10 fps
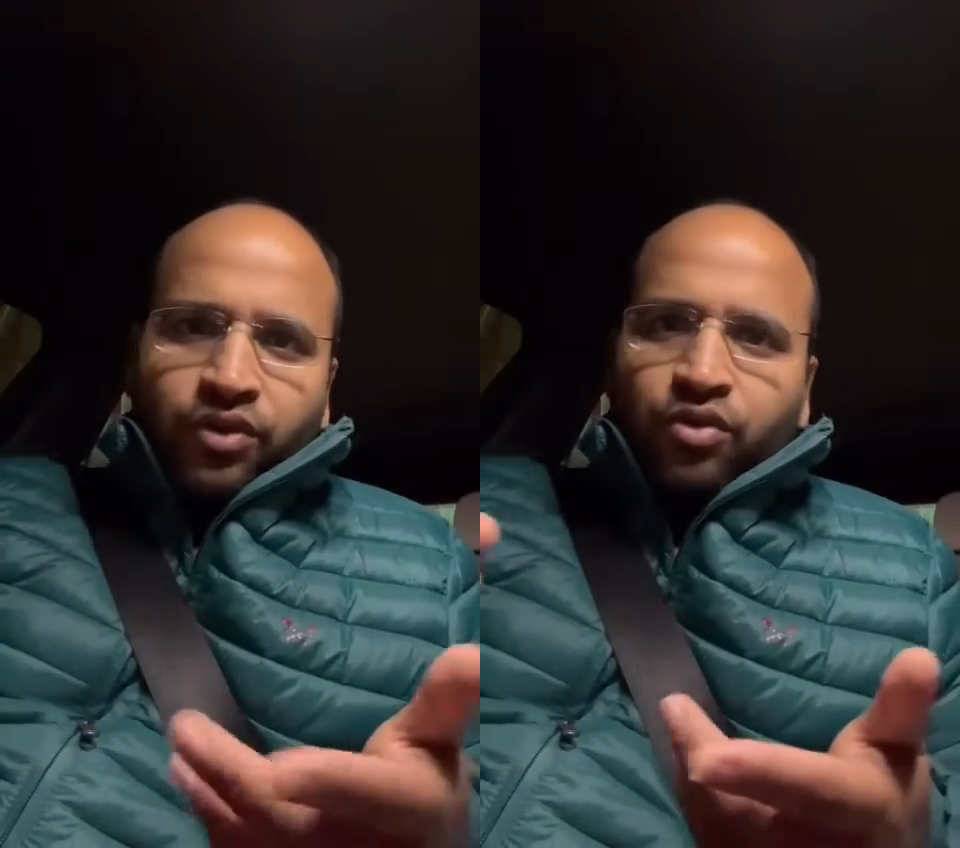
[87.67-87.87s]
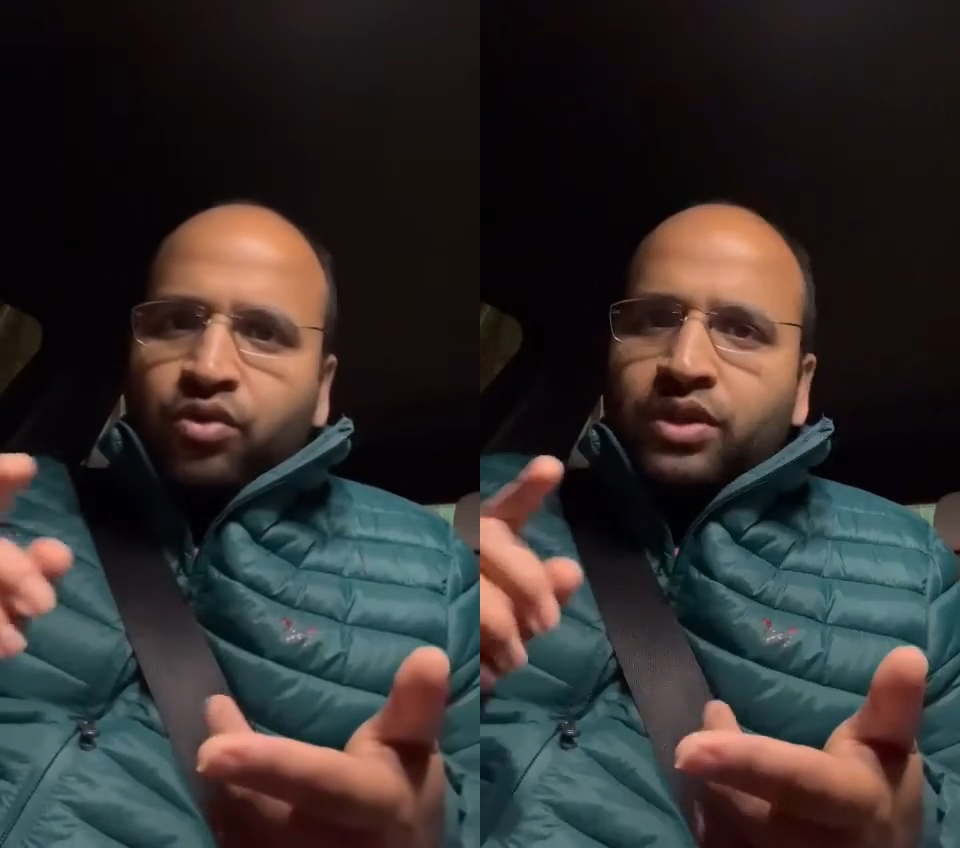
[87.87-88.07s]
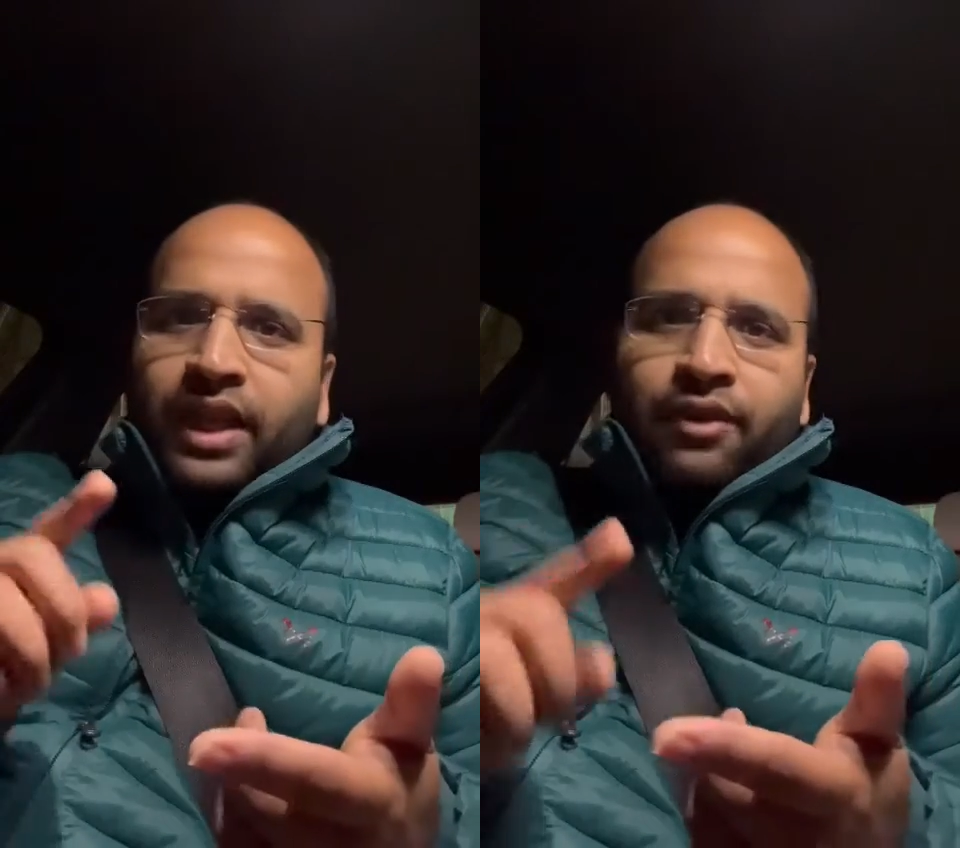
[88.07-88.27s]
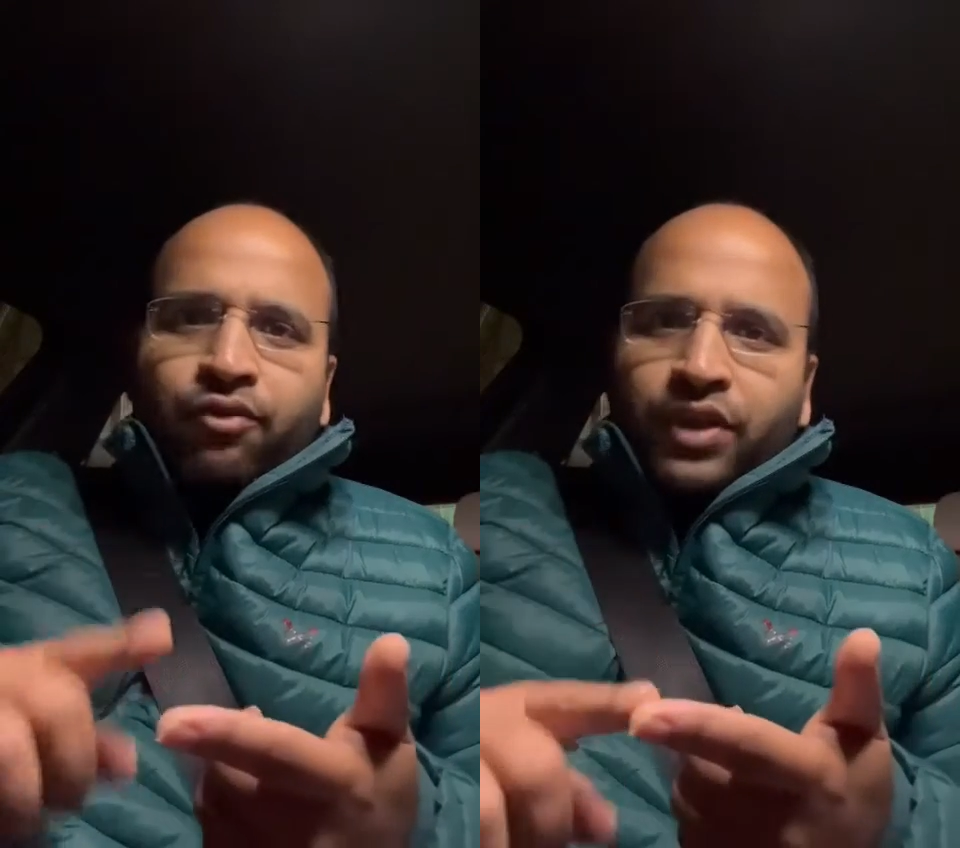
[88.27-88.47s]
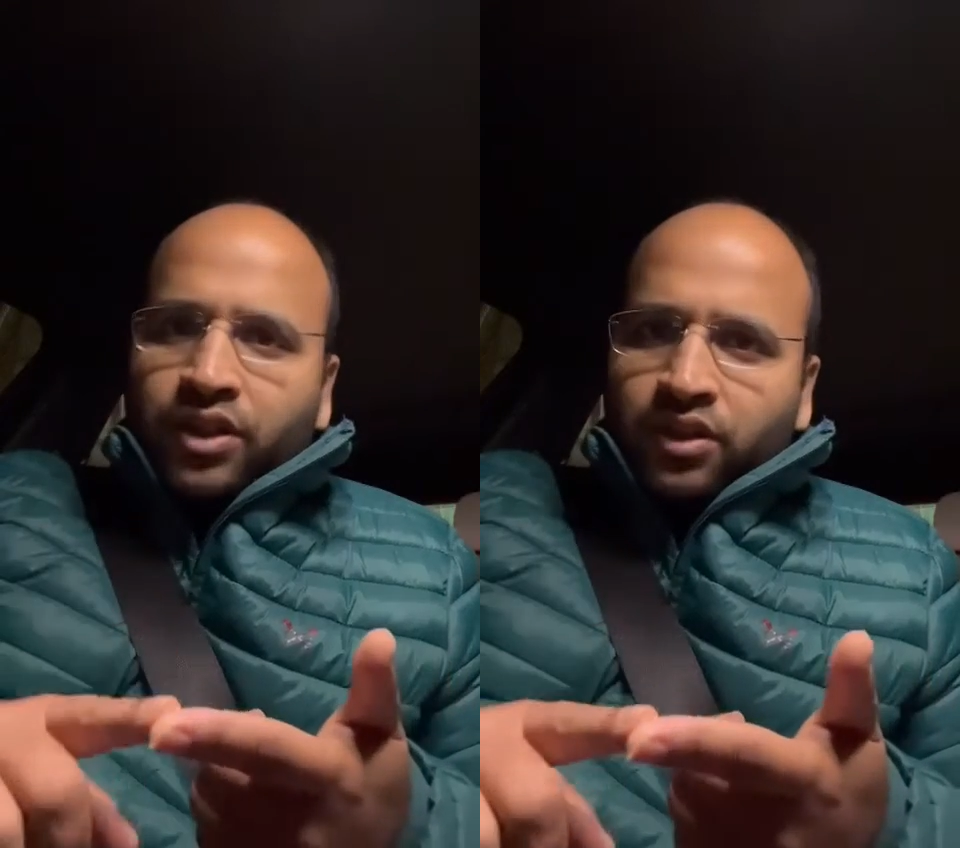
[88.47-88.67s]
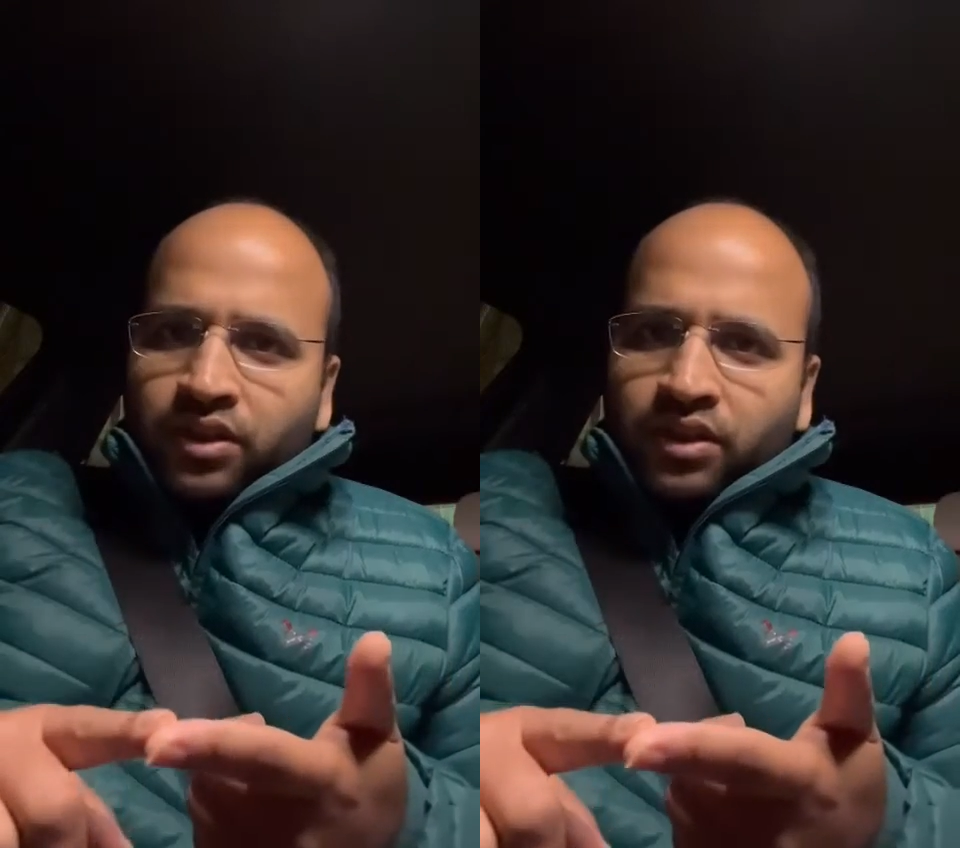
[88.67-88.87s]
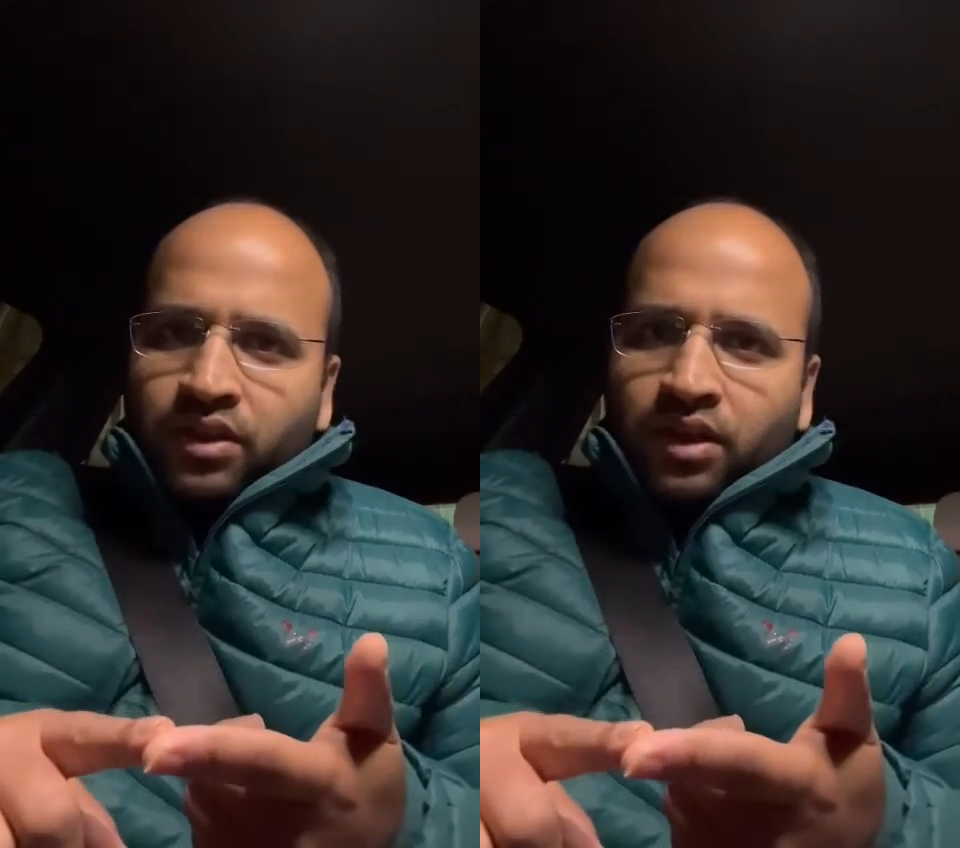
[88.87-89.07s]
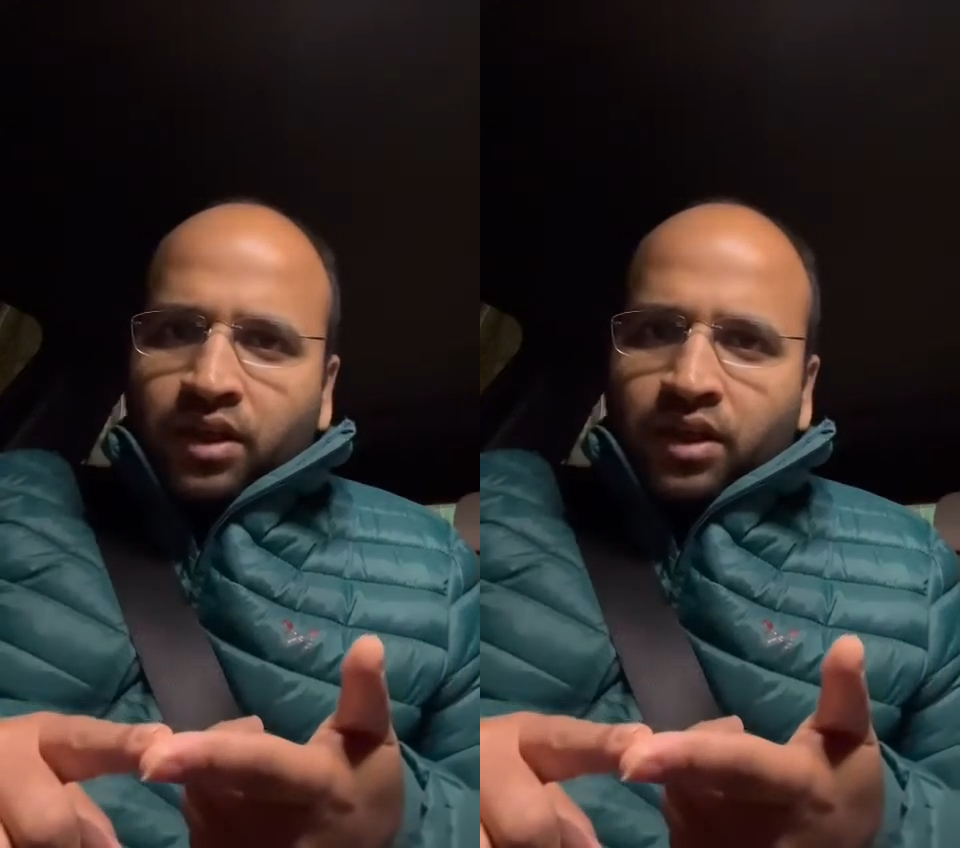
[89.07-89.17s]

use, like features,